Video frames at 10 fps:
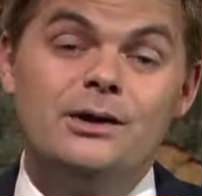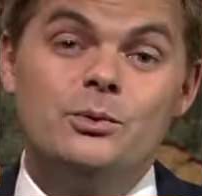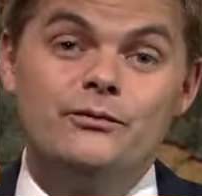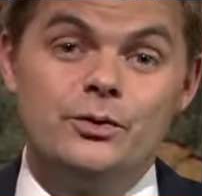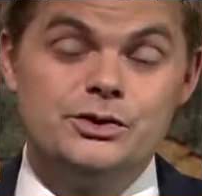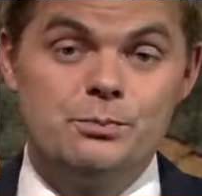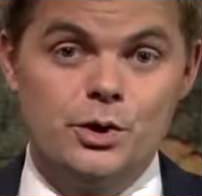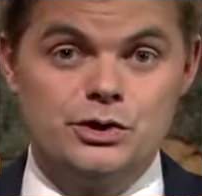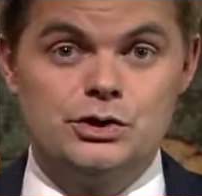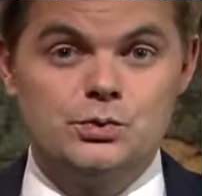a reverse
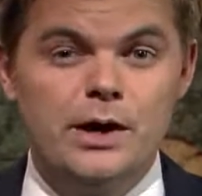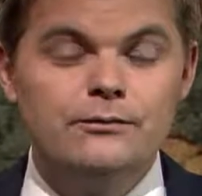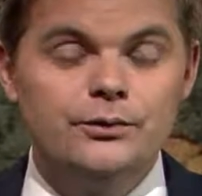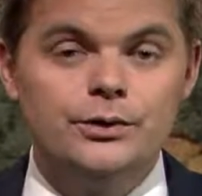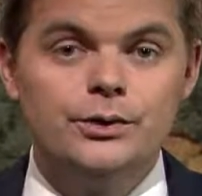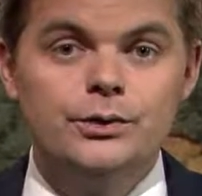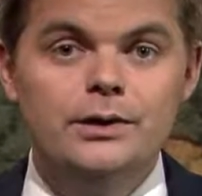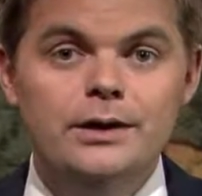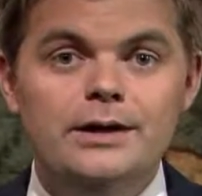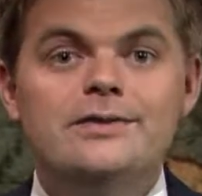mortgage is right for you,
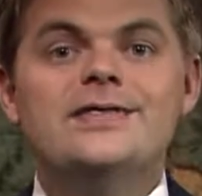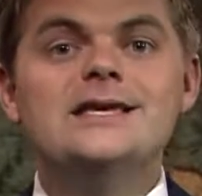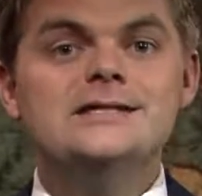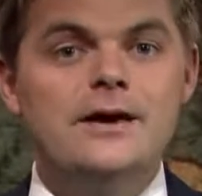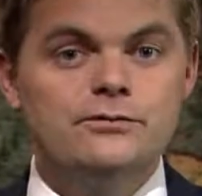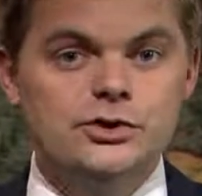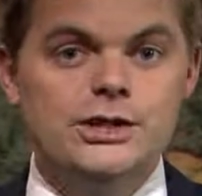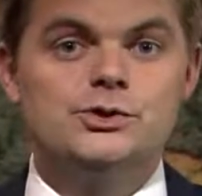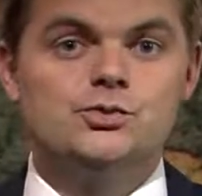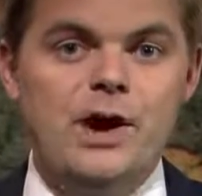things have
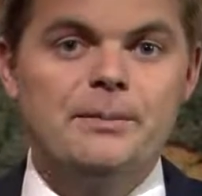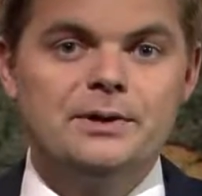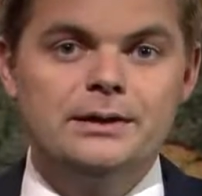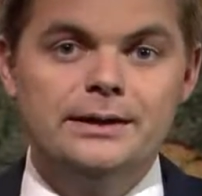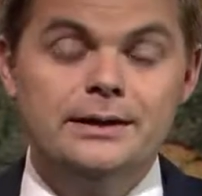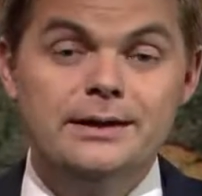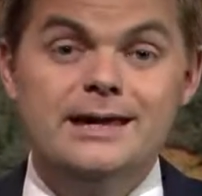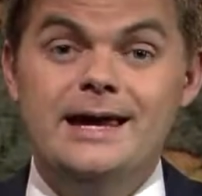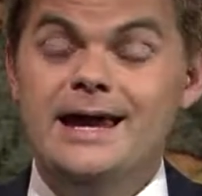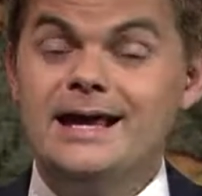changed rapidly,
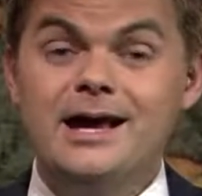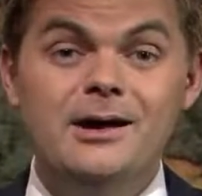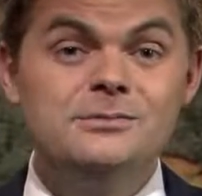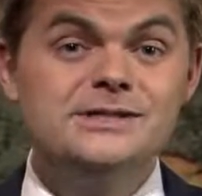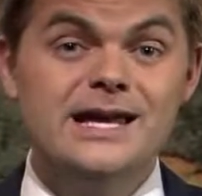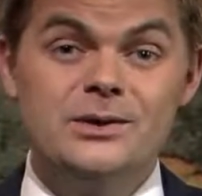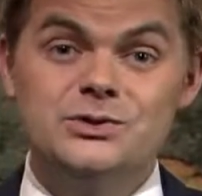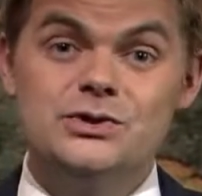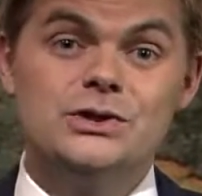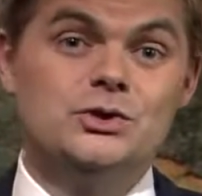and it comes down
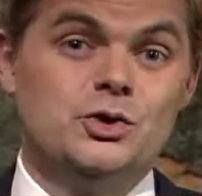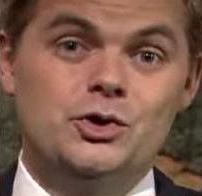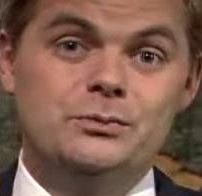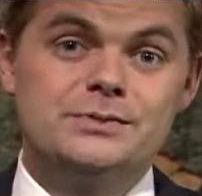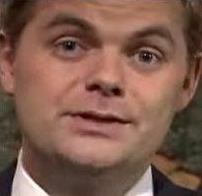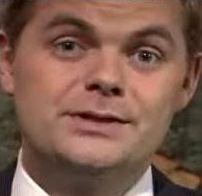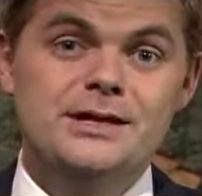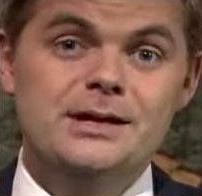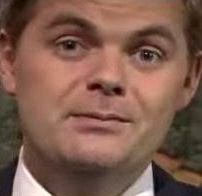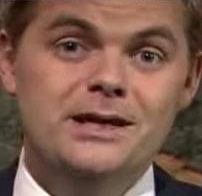to the terms.
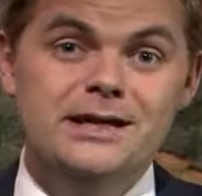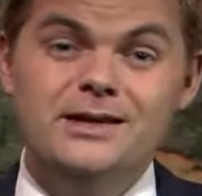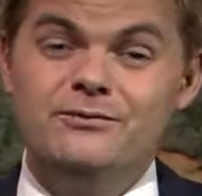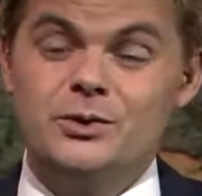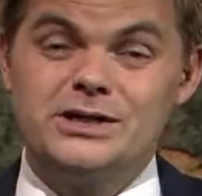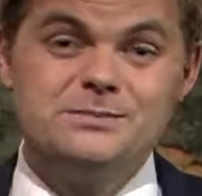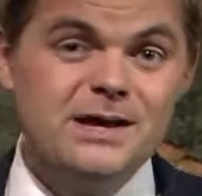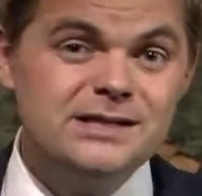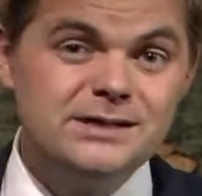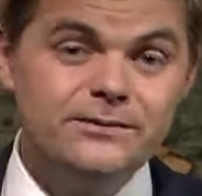Meaning if they're
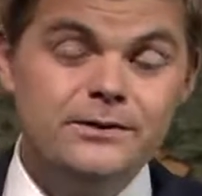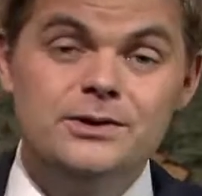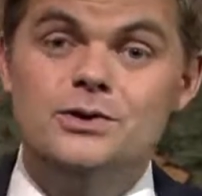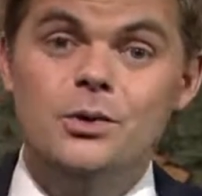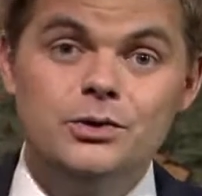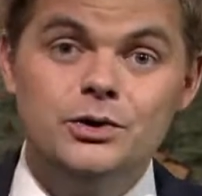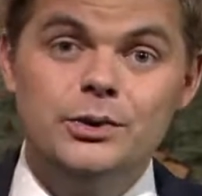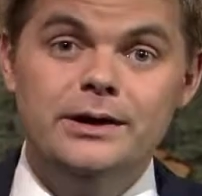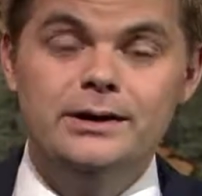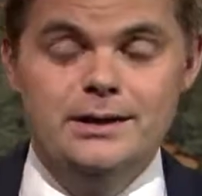expensive, don't do
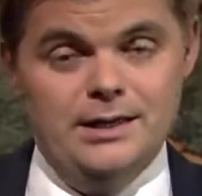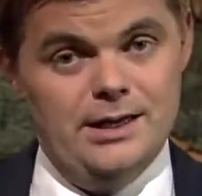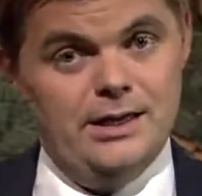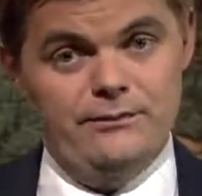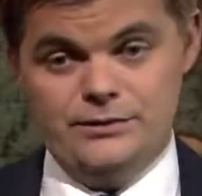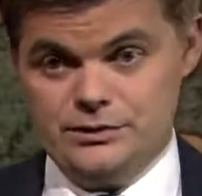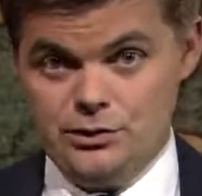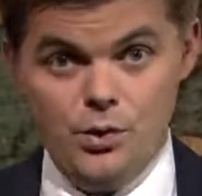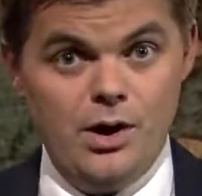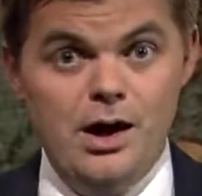it. If it's
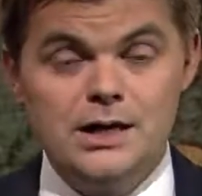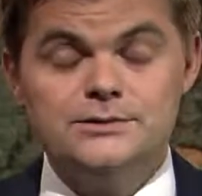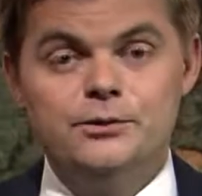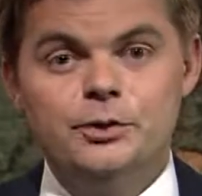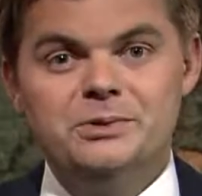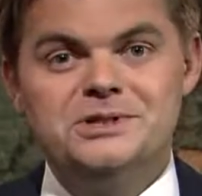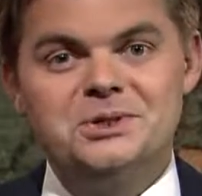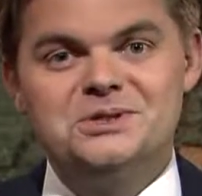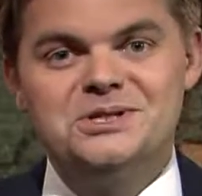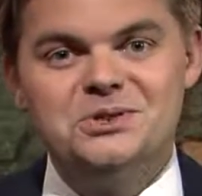low cost for your
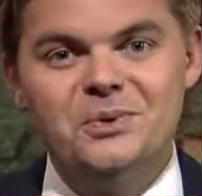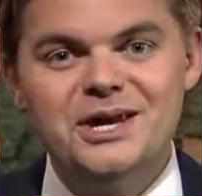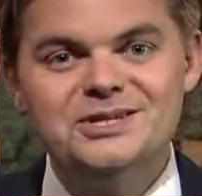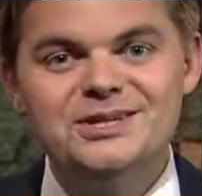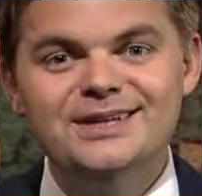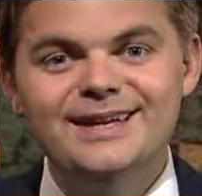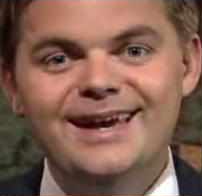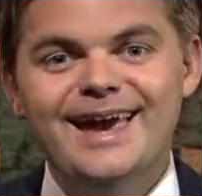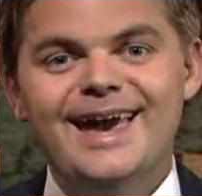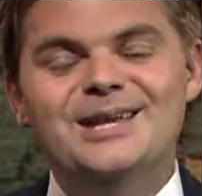particular situation
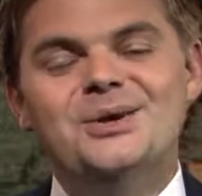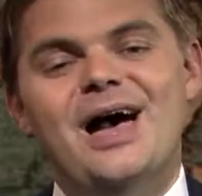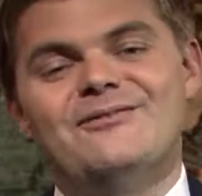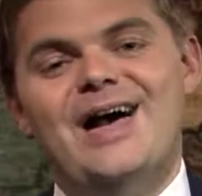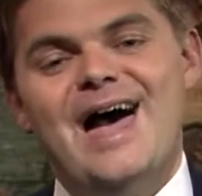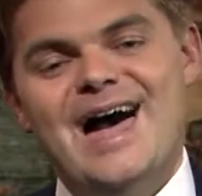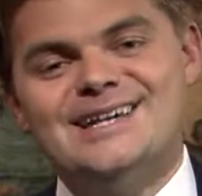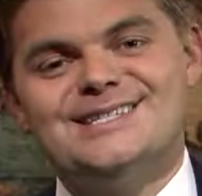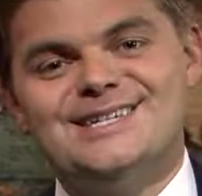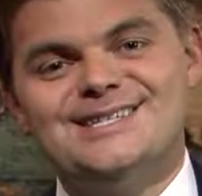and you have
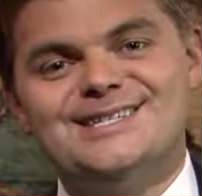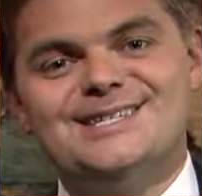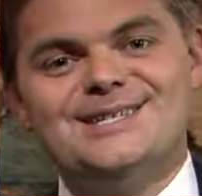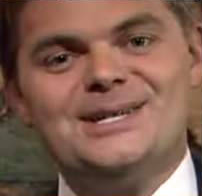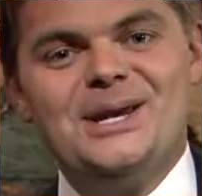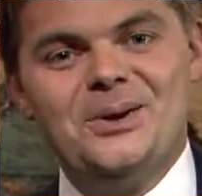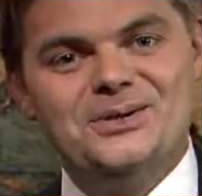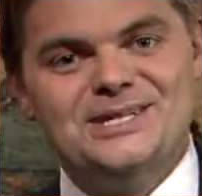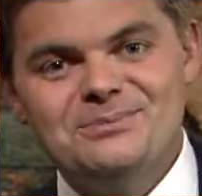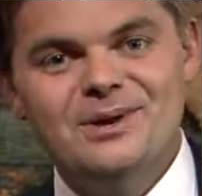access to
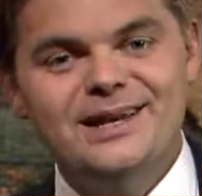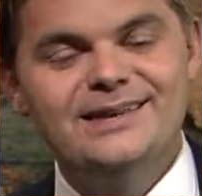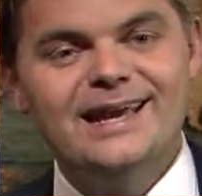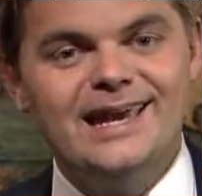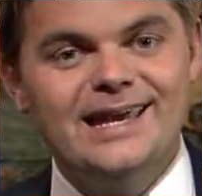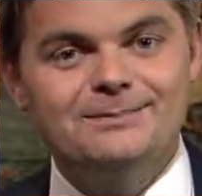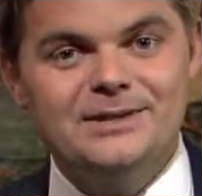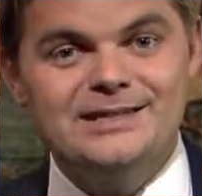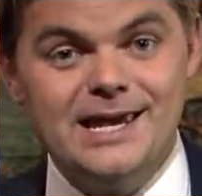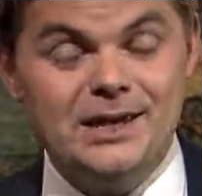guaranteed money that can't
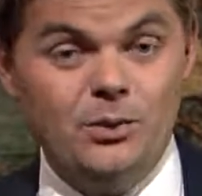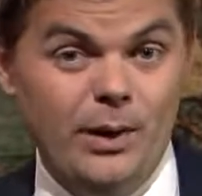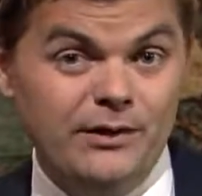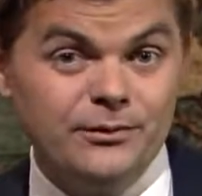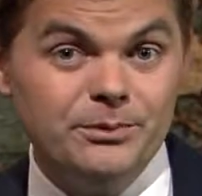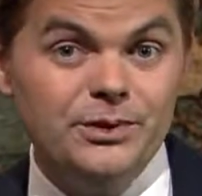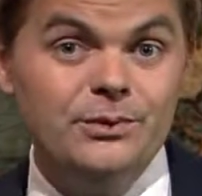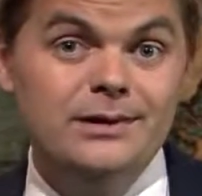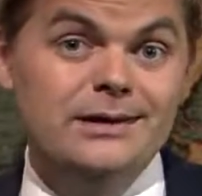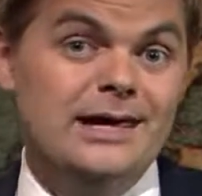be taken away from
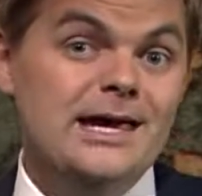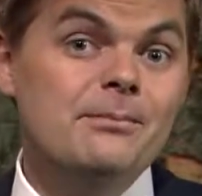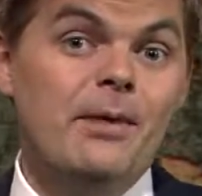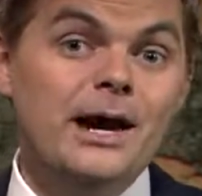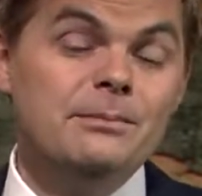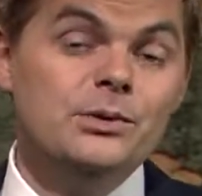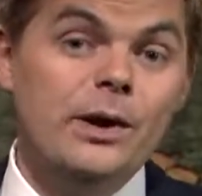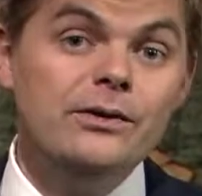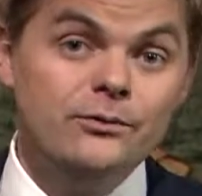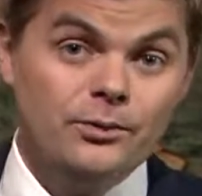you, it might be
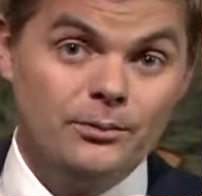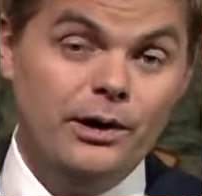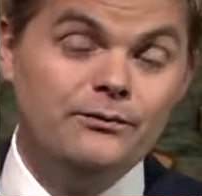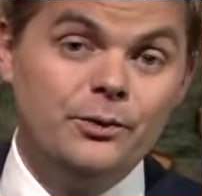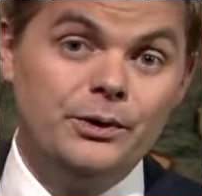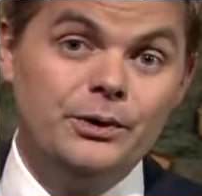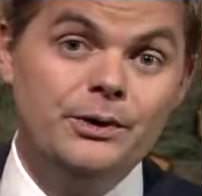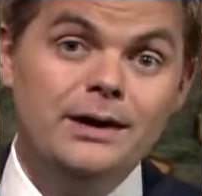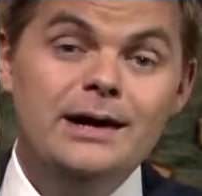right for you.